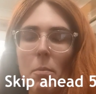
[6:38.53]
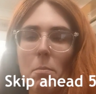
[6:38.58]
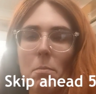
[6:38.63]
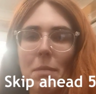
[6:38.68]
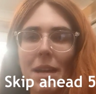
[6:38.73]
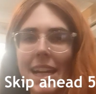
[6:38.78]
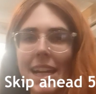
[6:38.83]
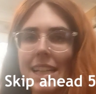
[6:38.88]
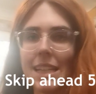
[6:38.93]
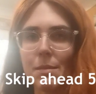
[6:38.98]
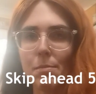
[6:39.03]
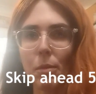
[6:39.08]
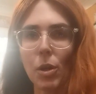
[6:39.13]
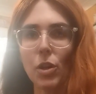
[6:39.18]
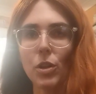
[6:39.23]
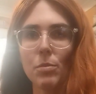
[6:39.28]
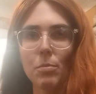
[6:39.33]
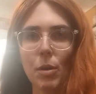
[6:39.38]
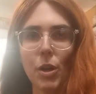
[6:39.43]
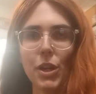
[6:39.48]
meets
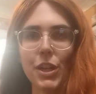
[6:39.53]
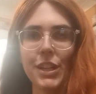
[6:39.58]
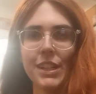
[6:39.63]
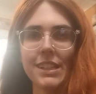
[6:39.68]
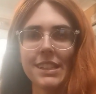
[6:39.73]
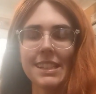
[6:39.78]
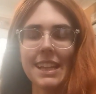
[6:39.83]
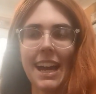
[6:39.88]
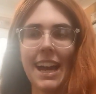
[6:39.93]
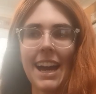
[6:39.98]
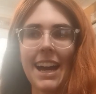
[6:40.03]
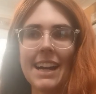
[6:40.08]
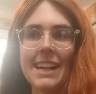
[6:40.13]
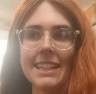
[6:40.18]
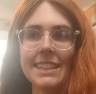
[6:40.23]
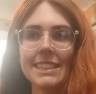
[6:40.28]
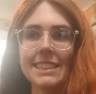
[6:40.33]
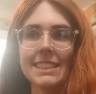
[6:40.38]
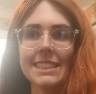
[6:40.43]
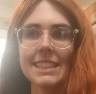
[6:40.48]
Mike Myers,
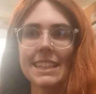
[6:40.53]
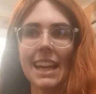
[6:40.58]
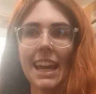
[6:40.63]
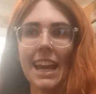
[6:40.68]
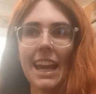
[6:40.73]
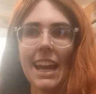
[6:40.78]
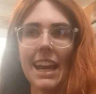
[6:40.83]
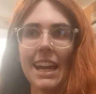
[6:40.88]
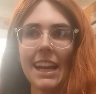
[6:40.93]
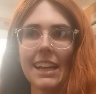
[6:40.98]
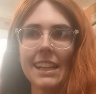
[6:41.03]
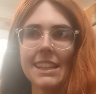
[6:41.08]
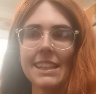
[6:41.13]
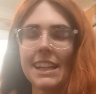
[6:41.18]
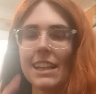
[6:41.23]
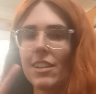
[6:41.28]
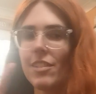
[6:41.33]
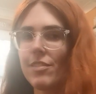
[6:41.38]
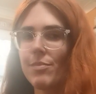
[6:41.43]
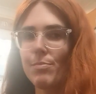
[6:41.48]
and
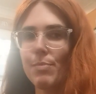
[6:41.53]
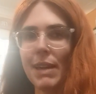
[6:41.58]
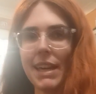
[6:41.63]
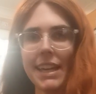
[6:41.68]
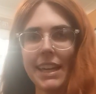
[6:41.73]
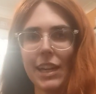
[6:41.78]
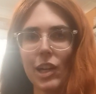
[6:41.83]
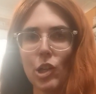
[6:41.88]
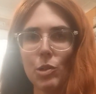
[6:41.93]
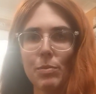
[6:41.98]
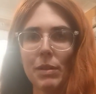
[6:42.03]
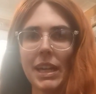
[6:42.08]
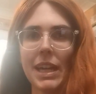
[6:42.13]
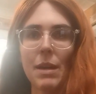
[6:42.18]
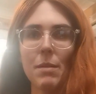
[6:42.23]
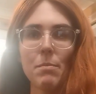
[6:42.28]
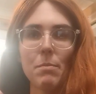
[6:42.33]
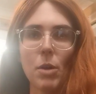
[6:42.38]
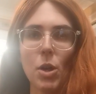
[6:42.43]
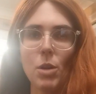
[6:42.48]
instead of being killed by
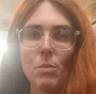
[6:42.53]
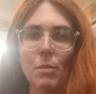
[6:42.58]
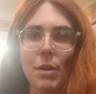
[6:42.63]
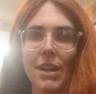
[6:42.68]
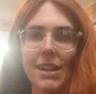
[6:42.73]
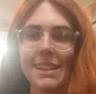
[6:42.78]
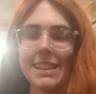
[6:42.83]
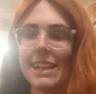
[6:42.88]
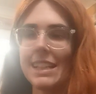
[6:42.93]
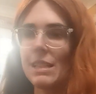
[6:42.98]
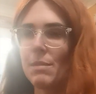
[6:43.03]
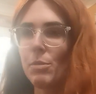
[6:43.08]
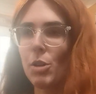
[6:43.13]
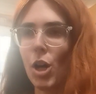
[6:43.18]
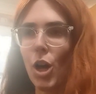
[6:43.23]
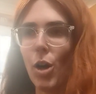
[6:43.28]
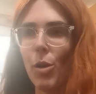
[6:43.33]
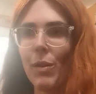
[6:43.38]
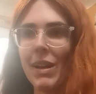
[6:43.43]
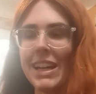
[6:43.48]
him, Mike Myers lets him go.